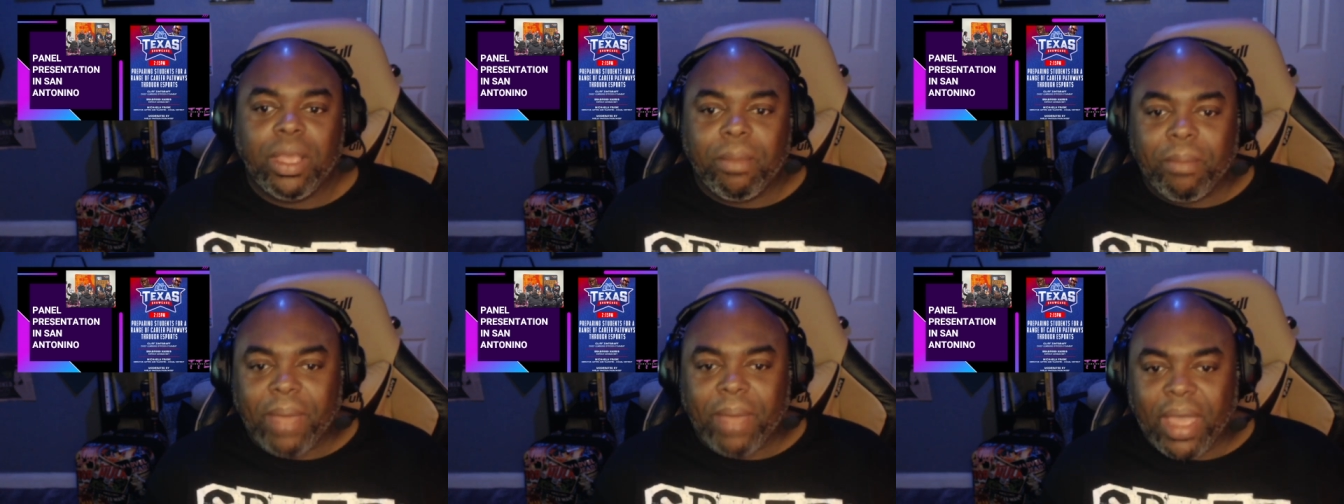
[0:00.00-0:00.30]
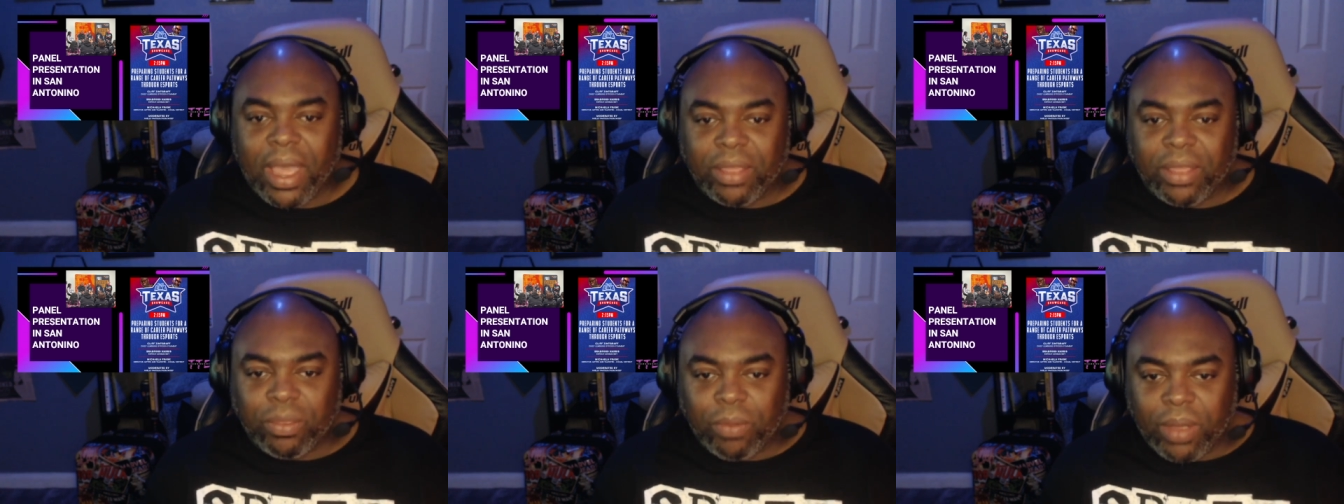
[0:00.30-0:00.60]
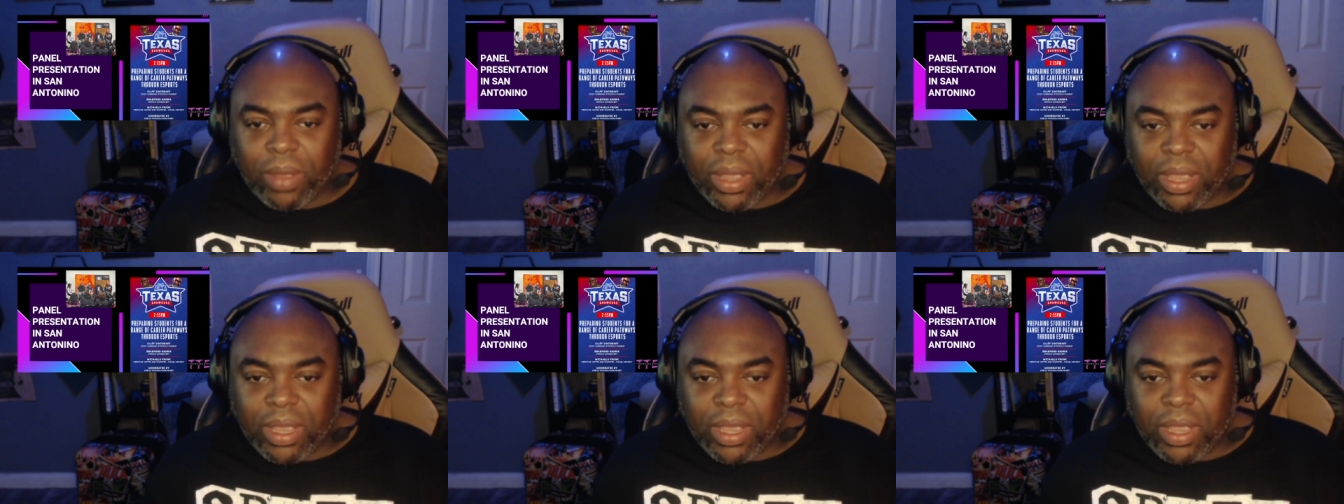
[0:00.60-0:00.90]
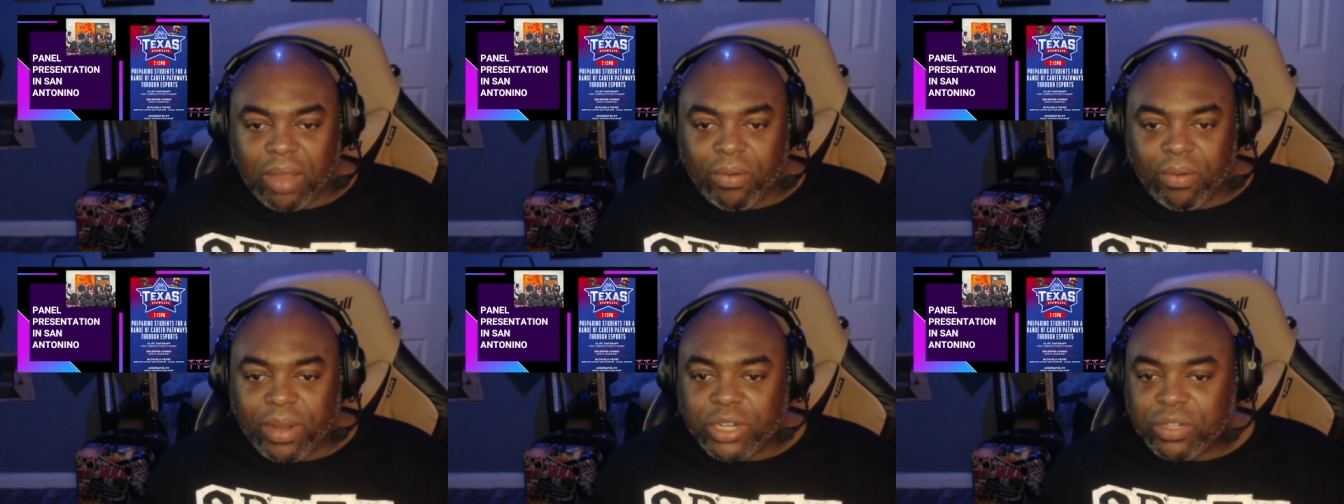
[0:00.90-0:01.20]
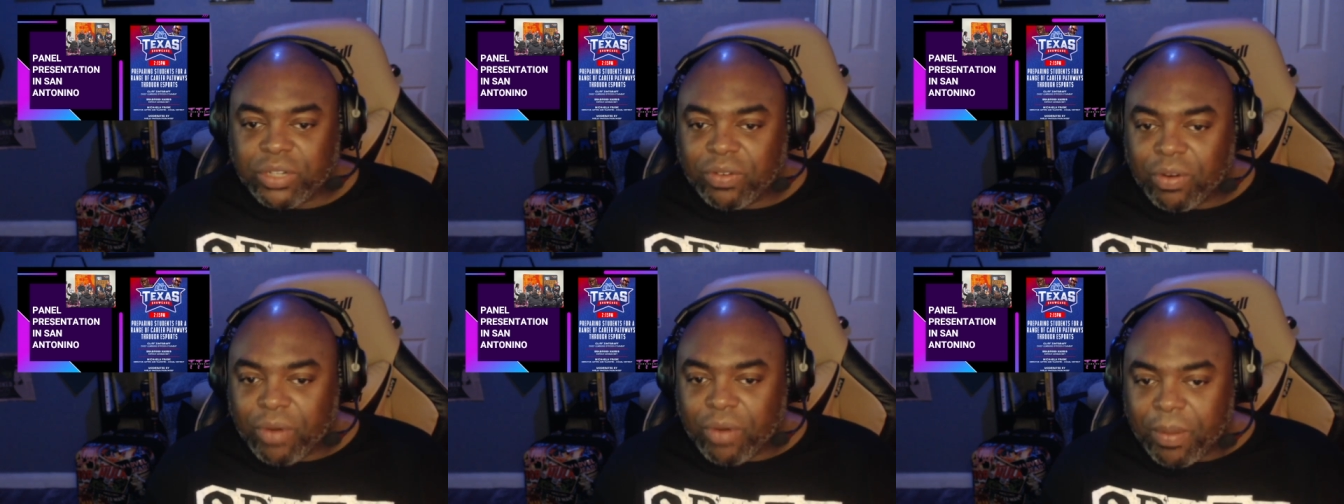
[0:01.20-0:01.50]
pathway a range of
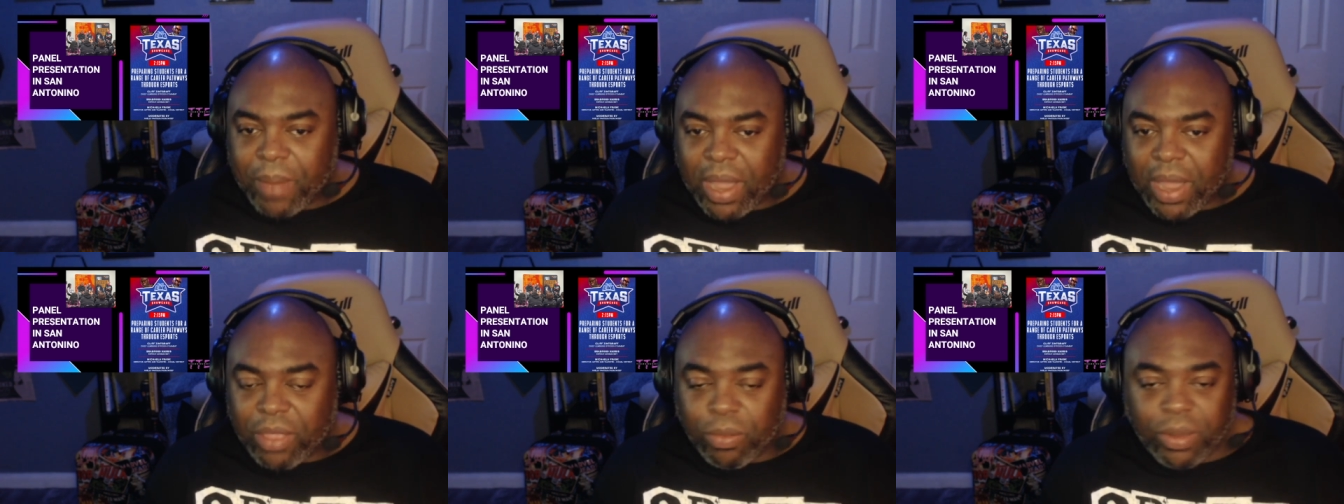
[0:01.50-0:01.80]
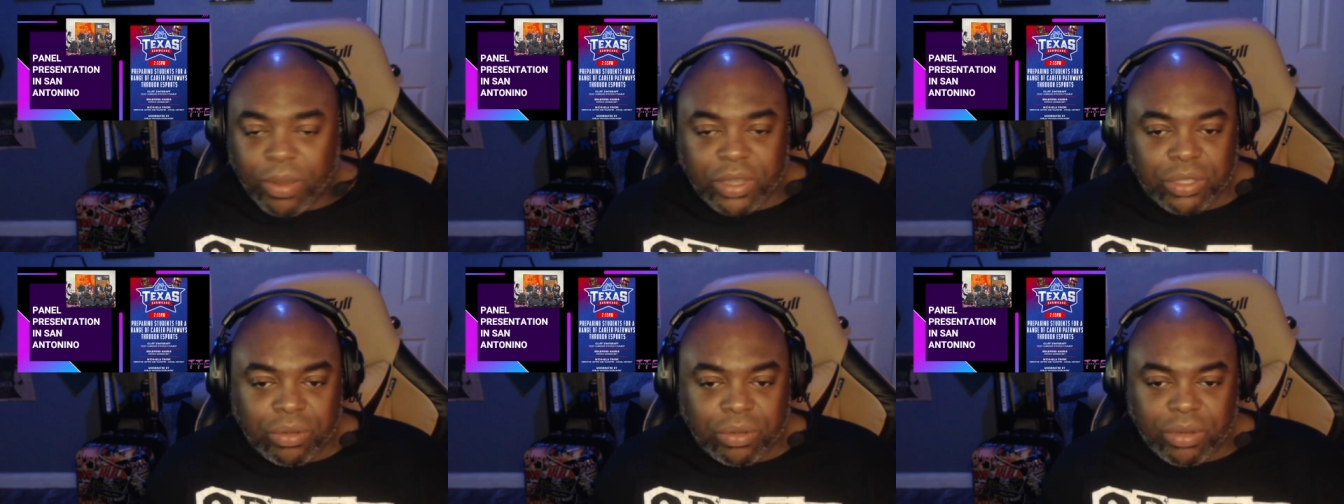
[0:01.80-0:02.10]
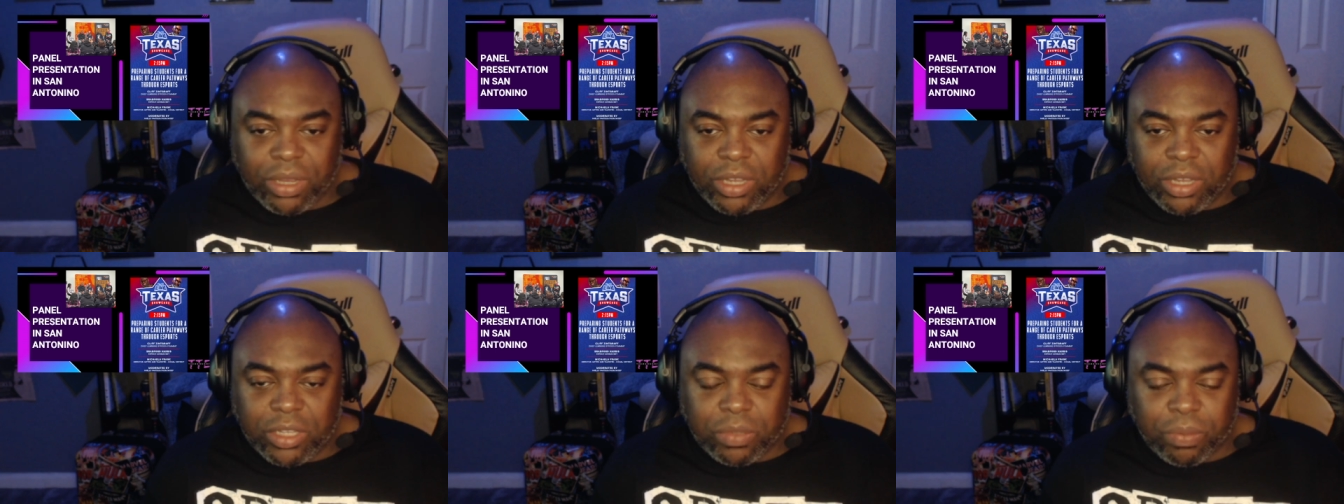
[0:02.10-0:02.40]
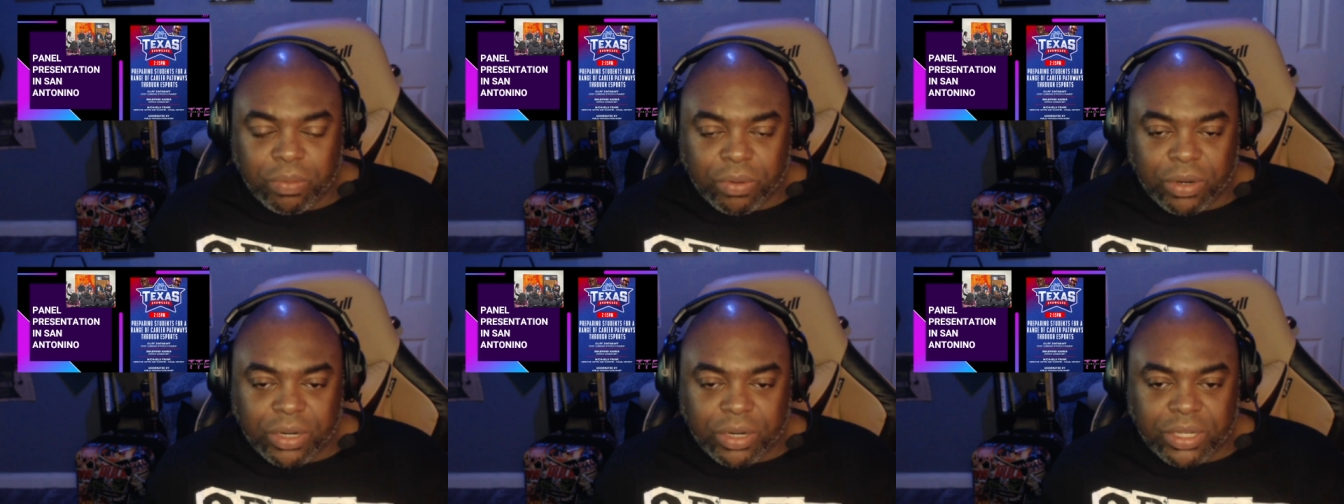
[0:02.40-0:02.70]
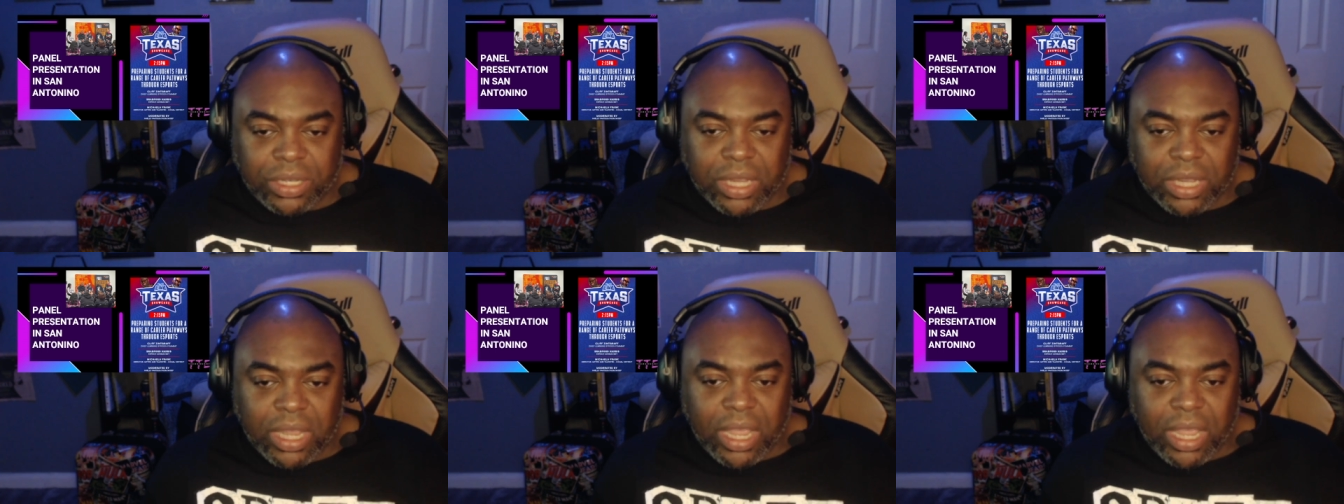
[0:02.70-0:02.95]
career pathways through esports.